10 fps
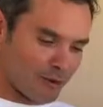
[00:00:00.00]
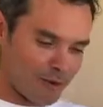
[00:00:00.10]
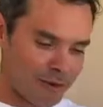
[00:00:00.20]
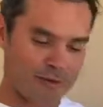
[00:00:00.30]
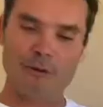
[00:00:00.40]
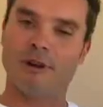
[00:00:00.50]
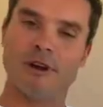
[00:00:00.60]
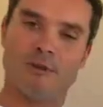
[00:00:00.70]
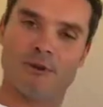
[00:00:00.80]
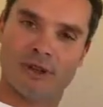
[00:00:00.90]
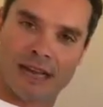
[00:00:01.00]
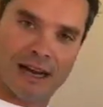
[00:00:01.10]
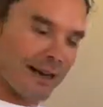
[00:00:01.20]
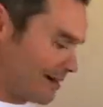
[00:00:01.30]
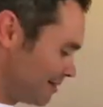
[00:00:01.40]
your beautiful herbal
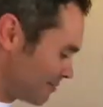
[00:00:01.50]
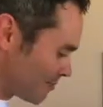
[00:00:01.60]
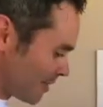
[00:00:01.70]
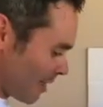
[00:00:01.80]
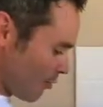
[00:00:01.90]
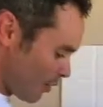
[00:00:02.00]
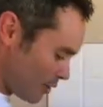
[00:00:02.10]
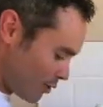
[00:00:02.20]
garden, where